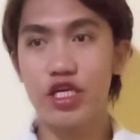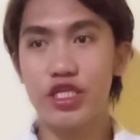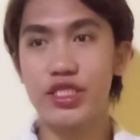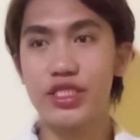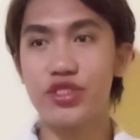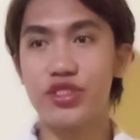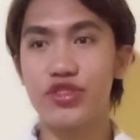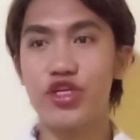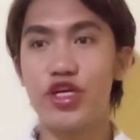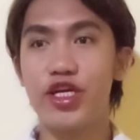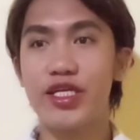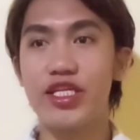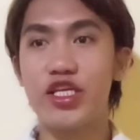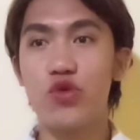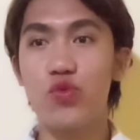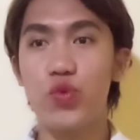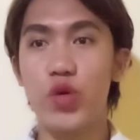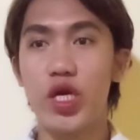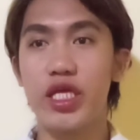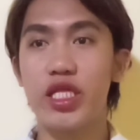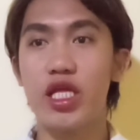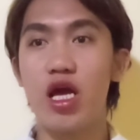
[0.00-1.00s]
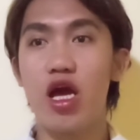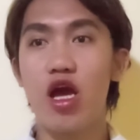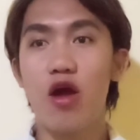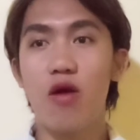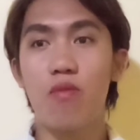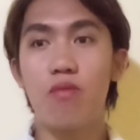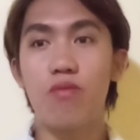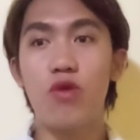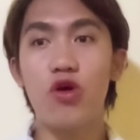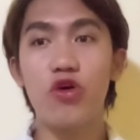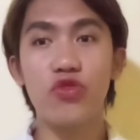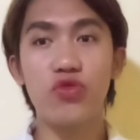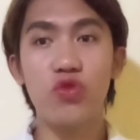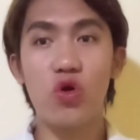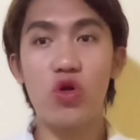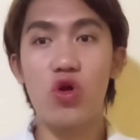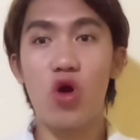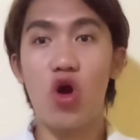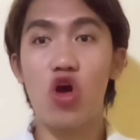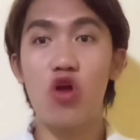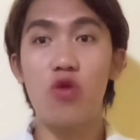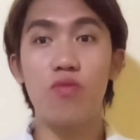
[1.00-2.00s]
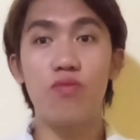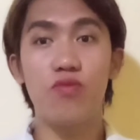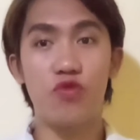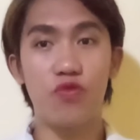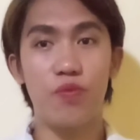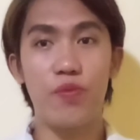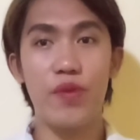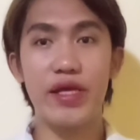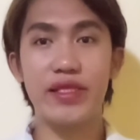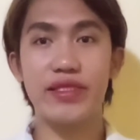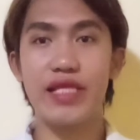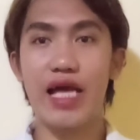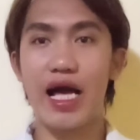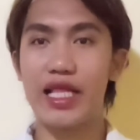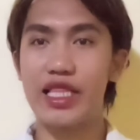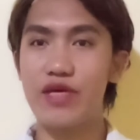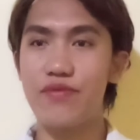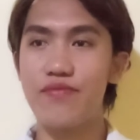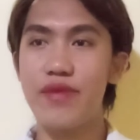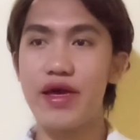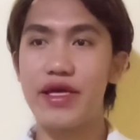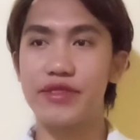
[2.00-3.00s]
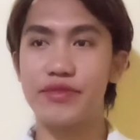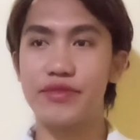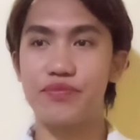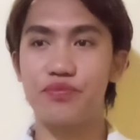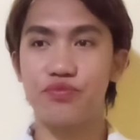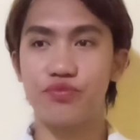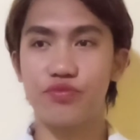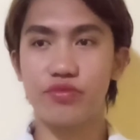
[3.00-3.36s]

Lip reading: starting with motor or movement element.